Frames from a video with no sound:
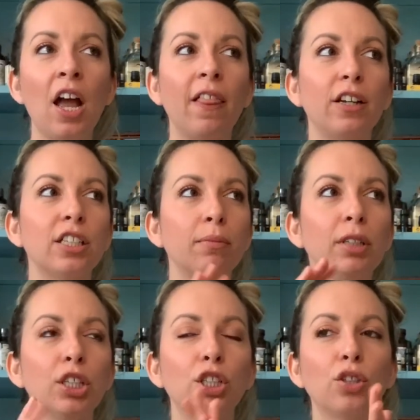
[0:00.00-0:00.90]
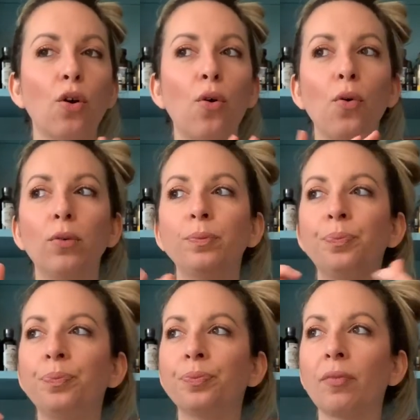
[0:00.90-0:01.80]
There's something so
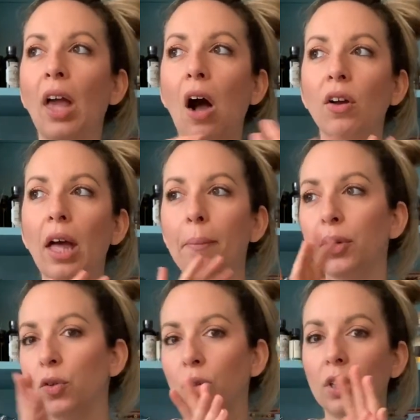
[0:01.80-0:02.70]
alchemical